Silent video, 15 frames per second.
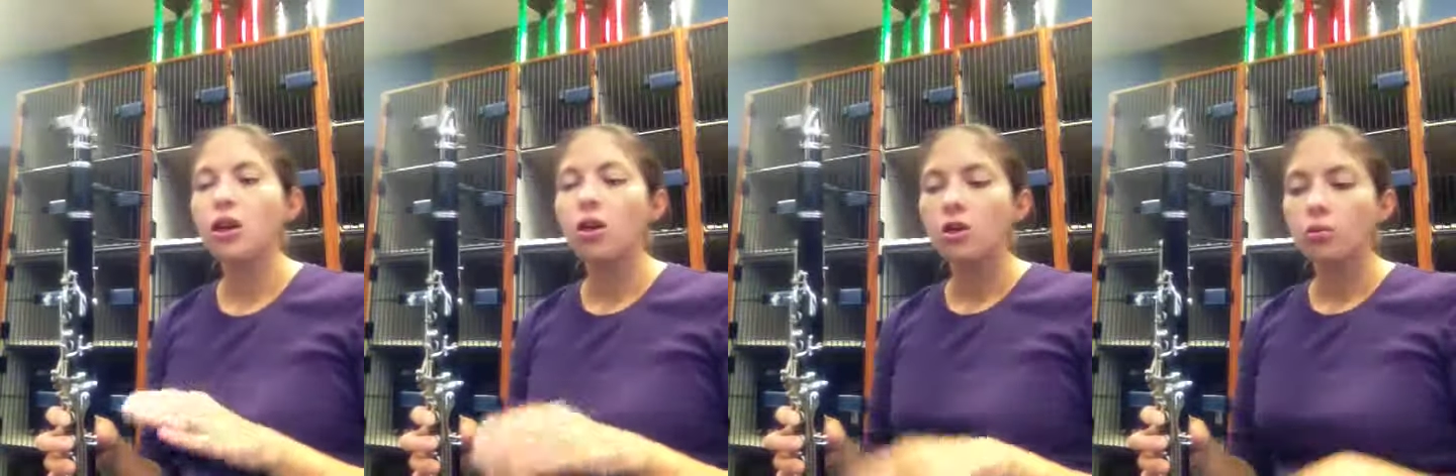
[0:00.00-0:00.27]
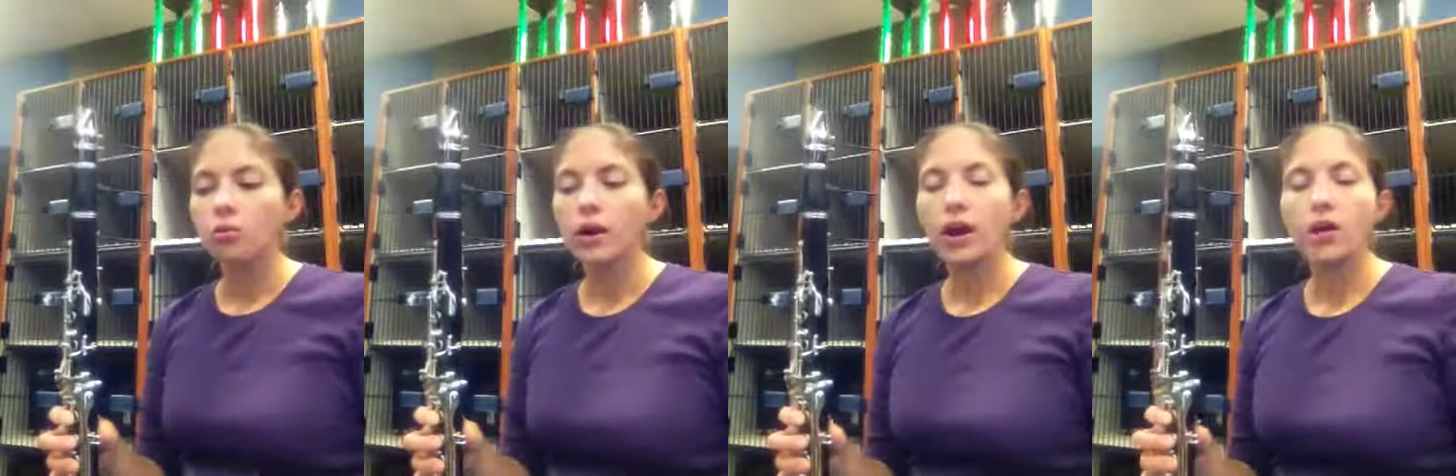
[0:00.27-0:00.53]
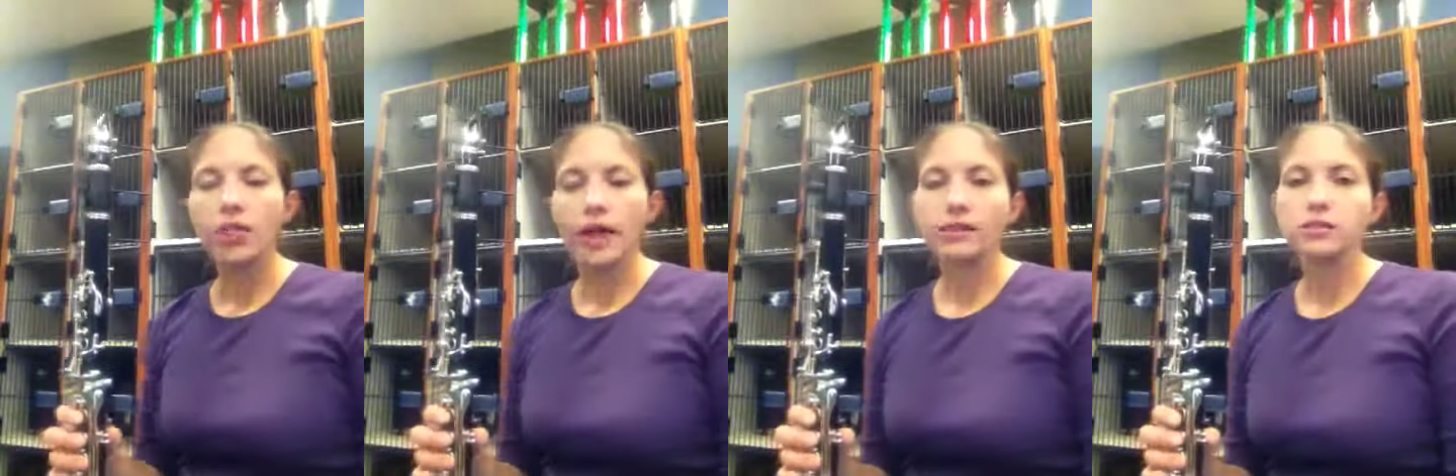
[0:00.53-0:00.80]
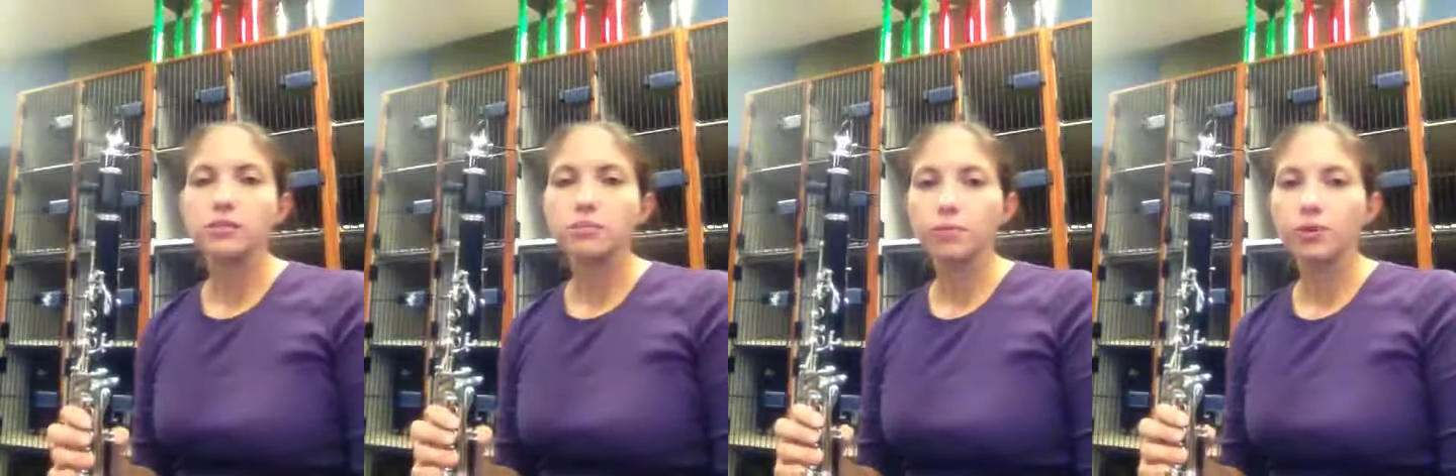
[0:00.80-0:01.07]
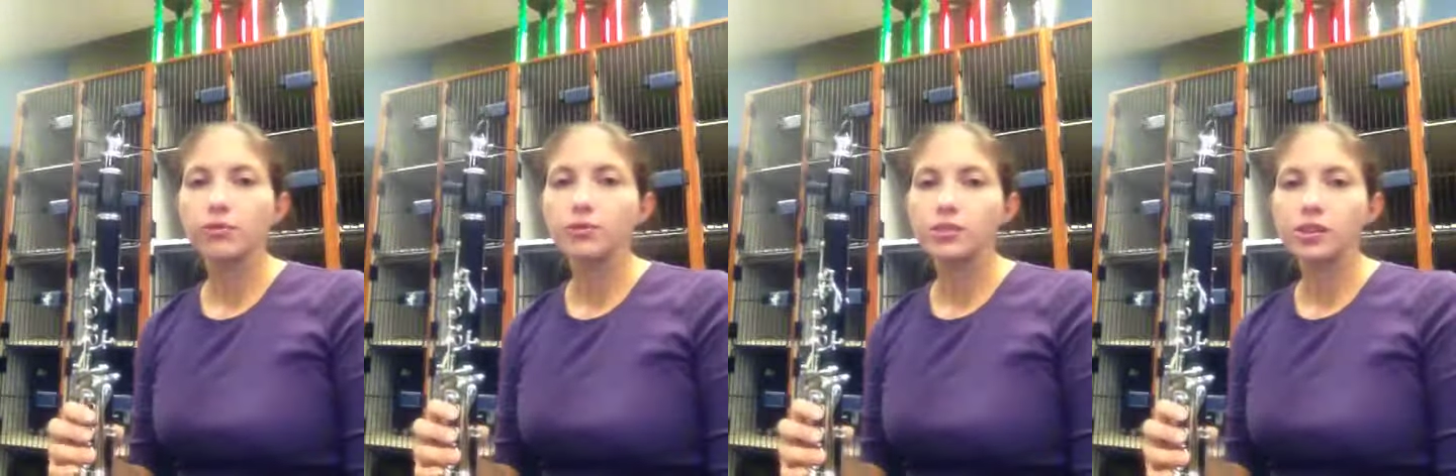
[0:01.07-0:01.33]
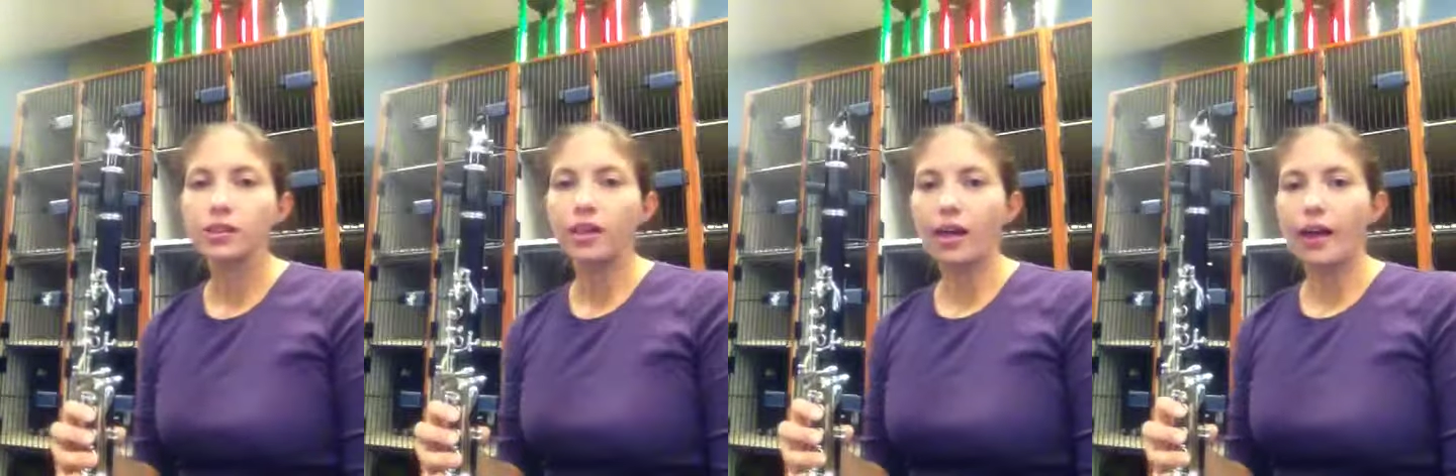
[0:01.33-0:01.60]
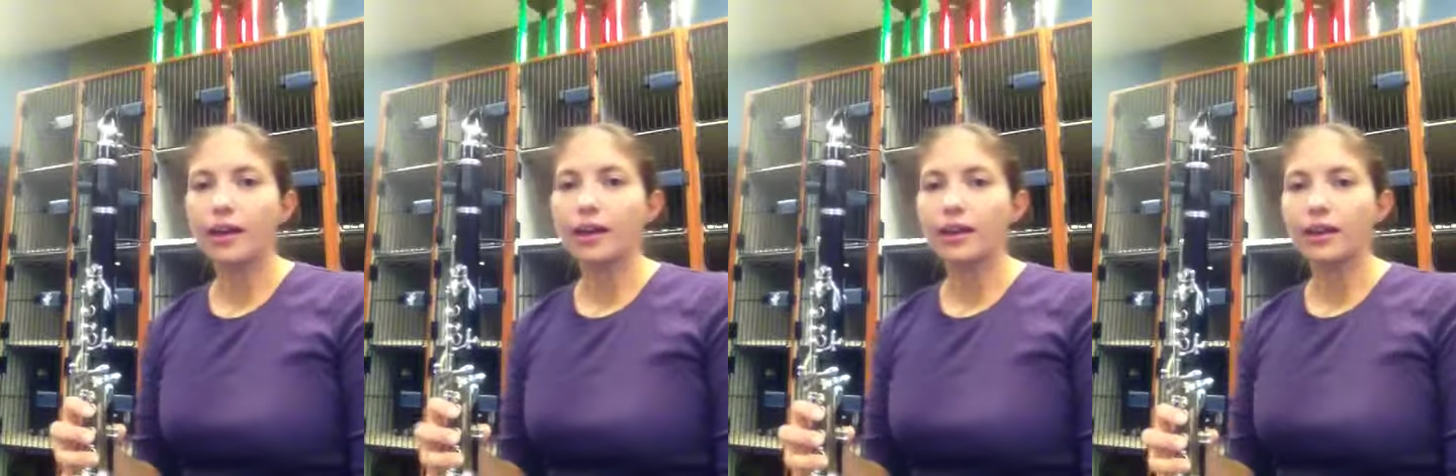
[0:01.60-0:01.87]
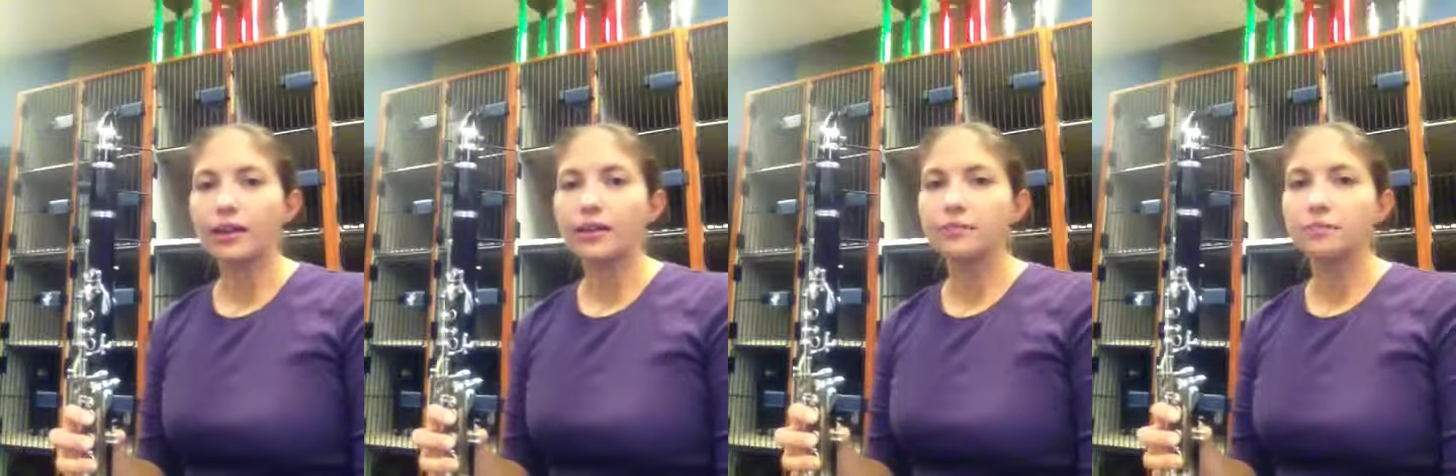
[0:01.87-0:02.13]
where that's supposed to lie
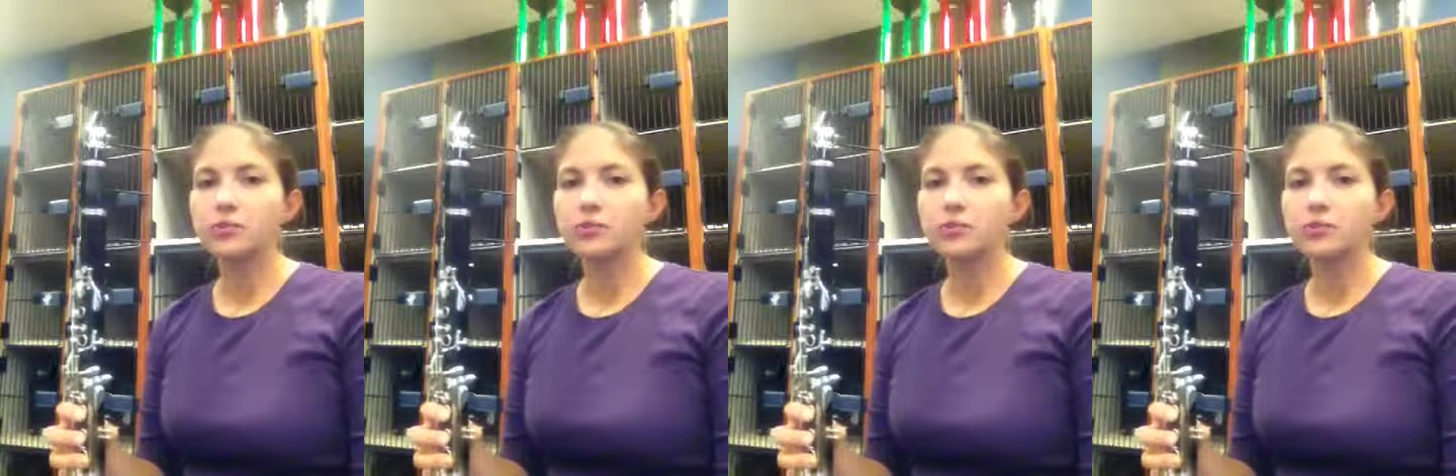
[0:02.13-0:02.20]
in.